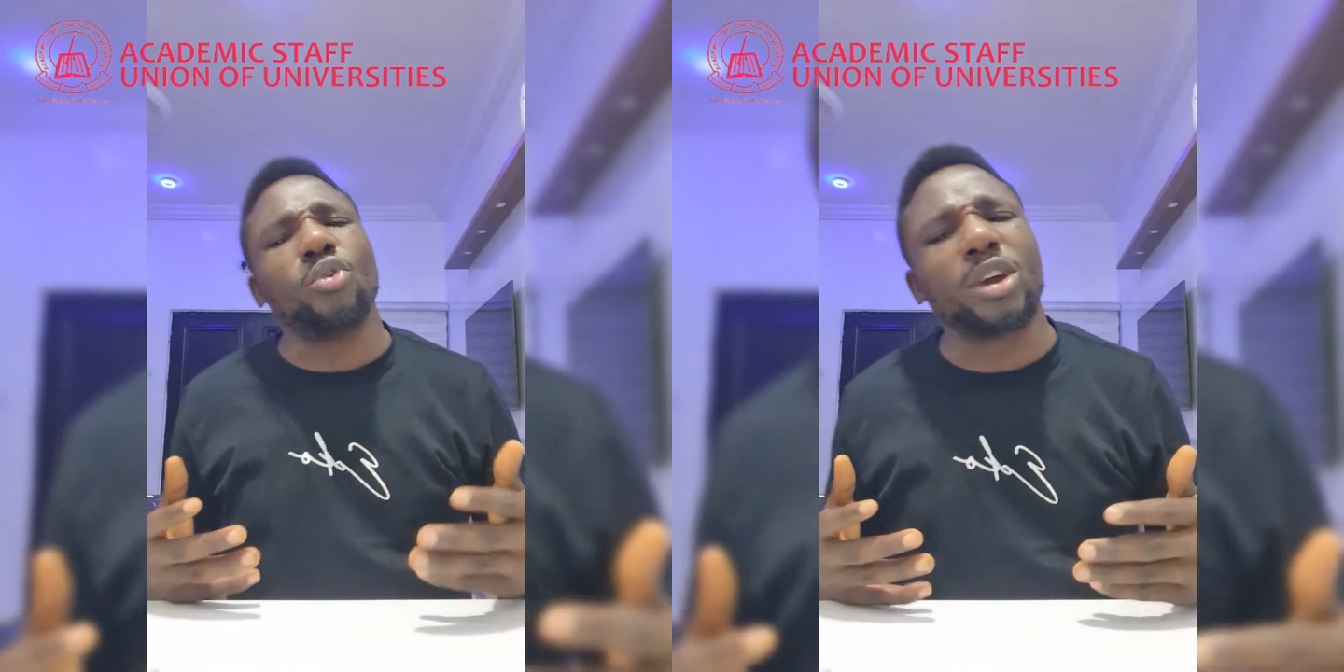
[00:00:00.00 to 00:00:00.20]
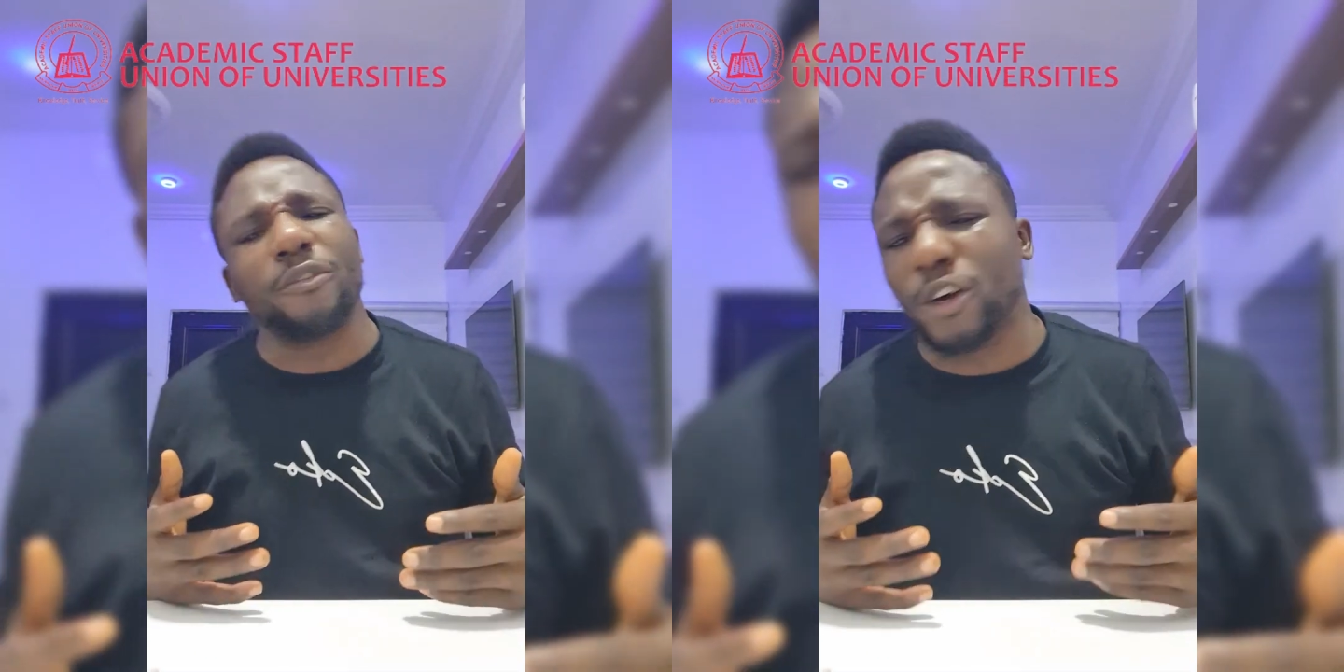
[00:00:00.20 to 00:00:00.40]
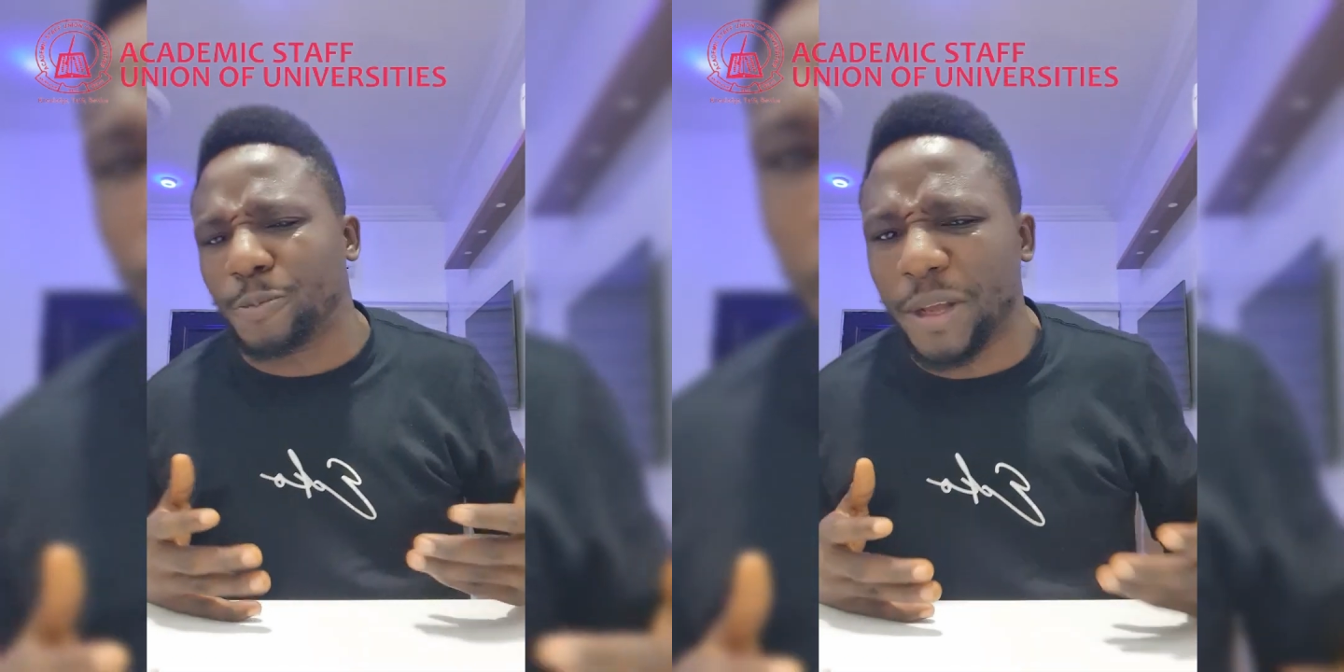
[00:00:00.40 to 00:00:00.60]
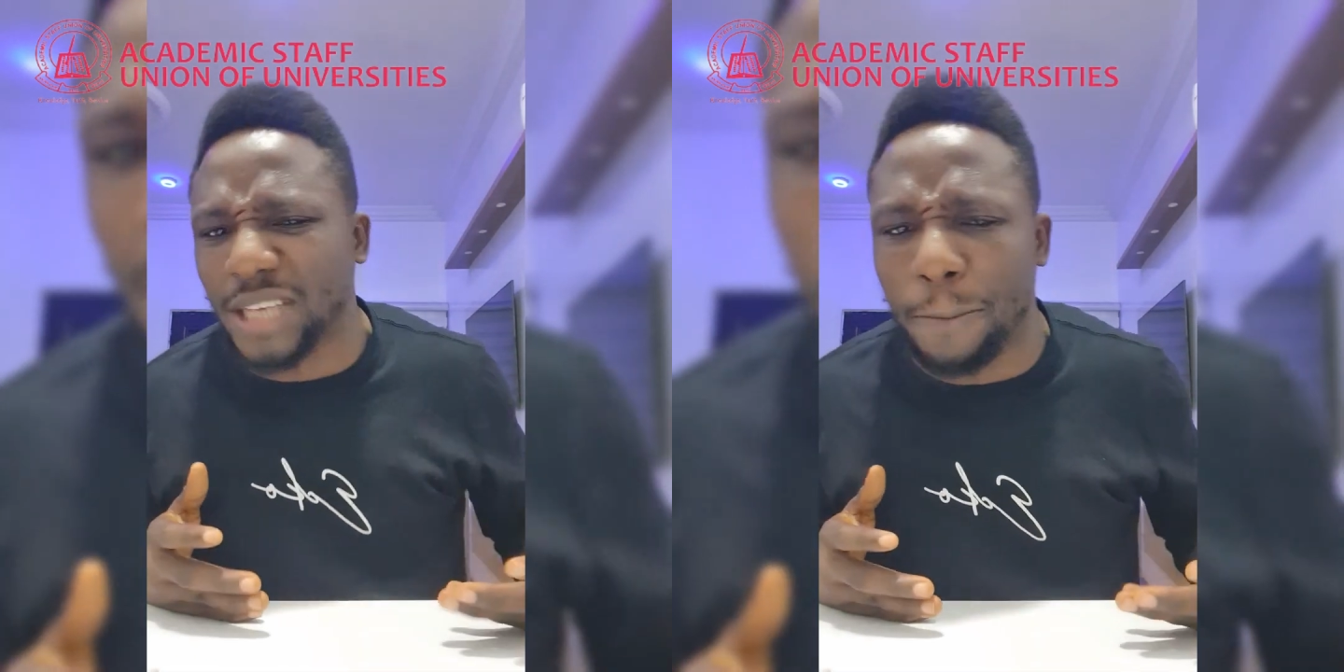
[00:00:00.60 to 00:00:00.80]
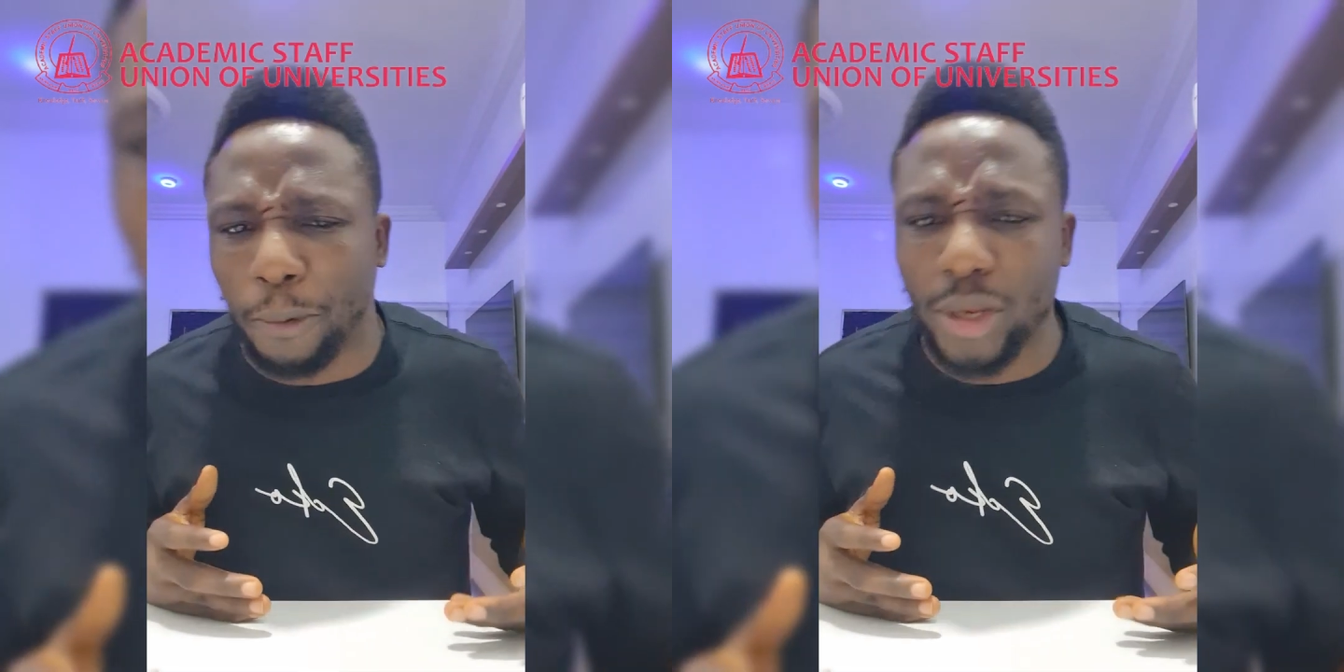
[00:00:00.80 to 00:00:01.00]
go give us
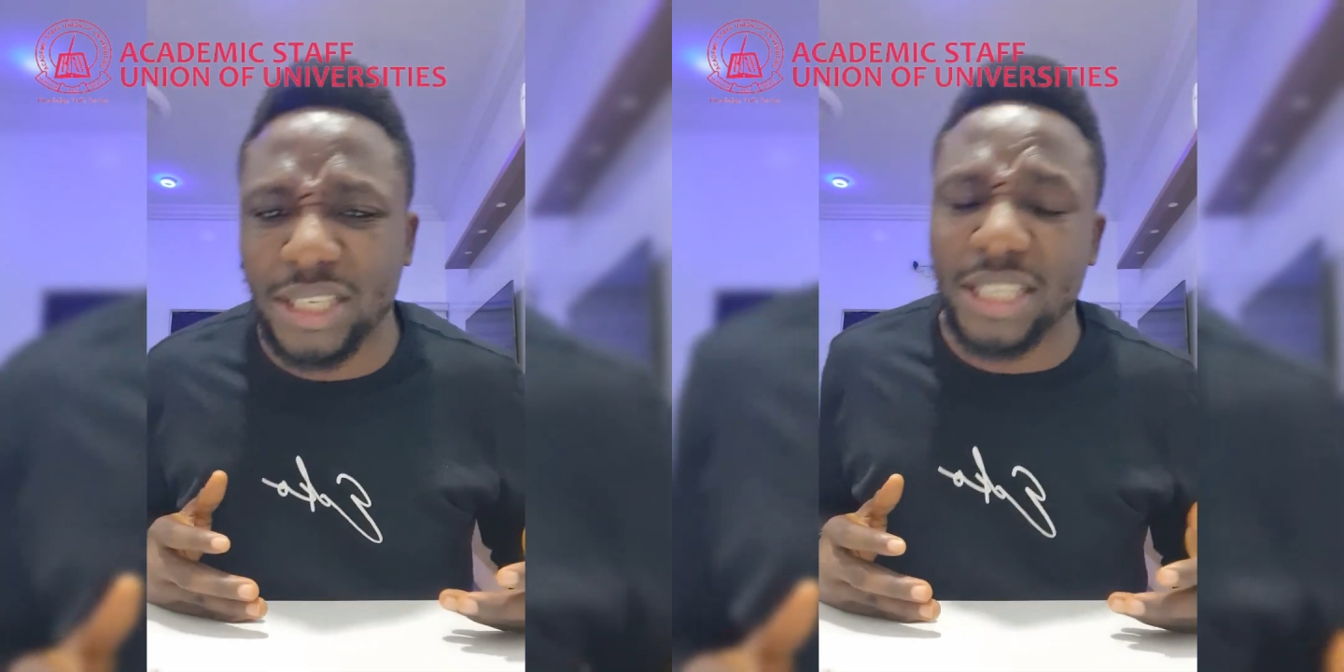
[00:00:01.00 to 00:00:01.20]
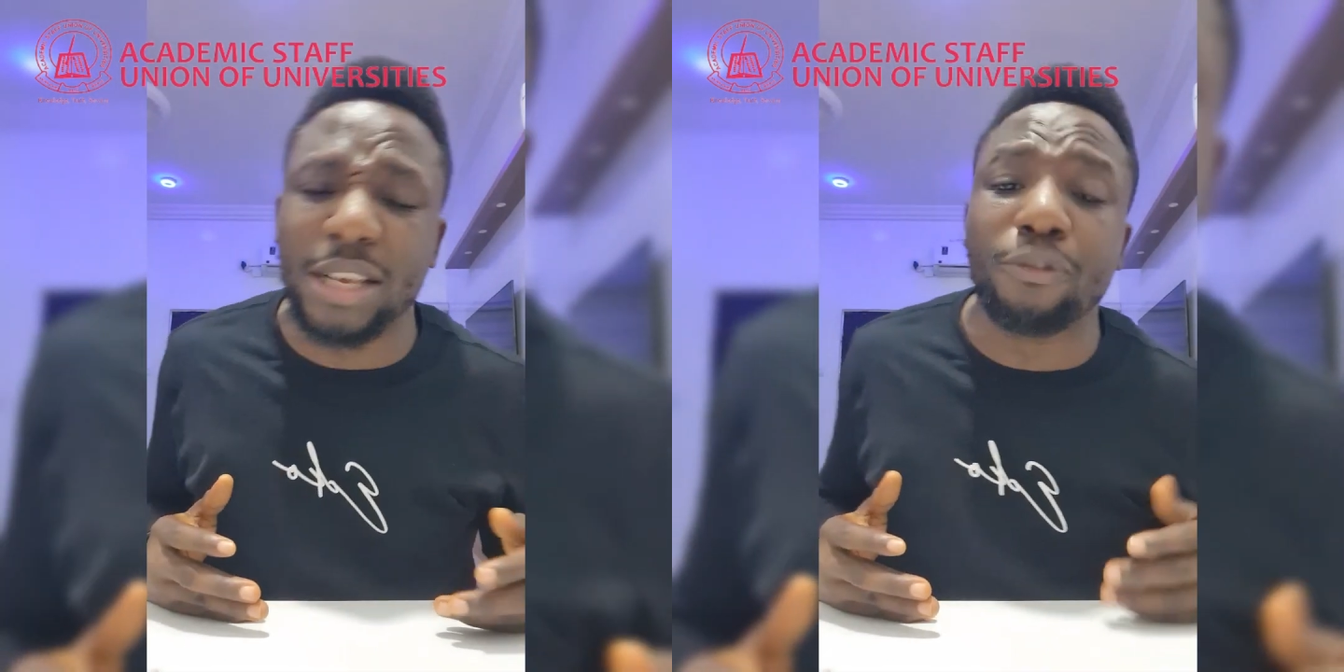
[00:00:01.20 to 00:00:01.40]
better policies.